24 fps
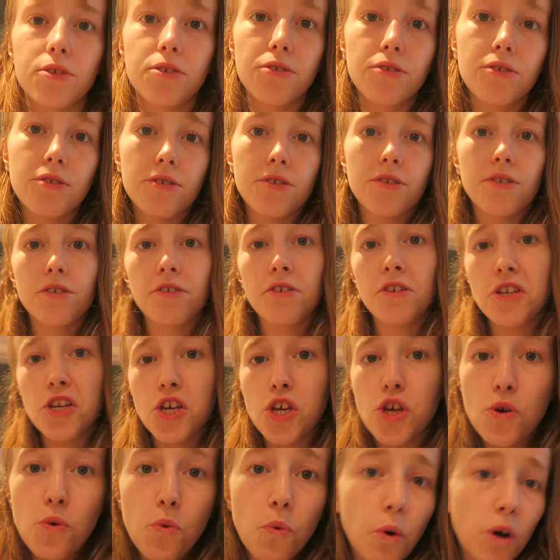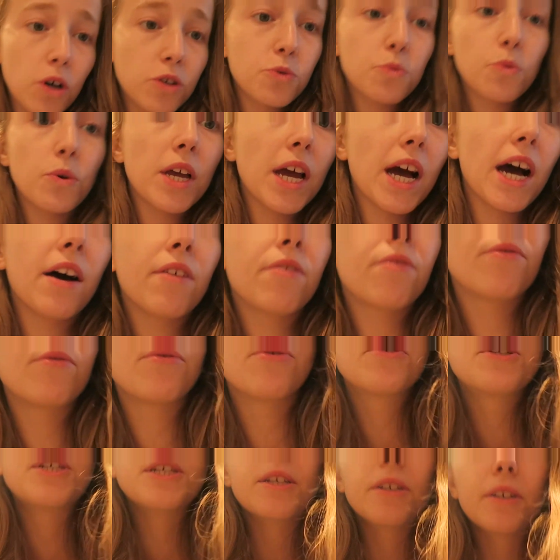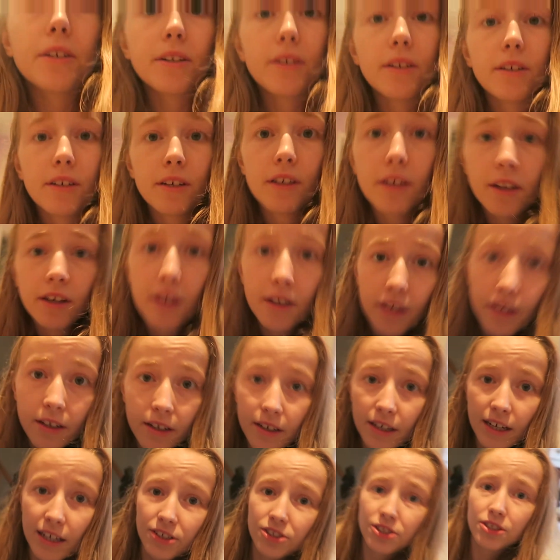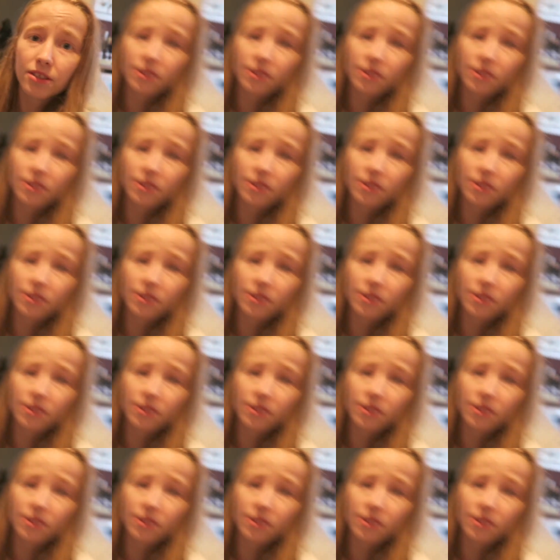to see what we have for dinner. As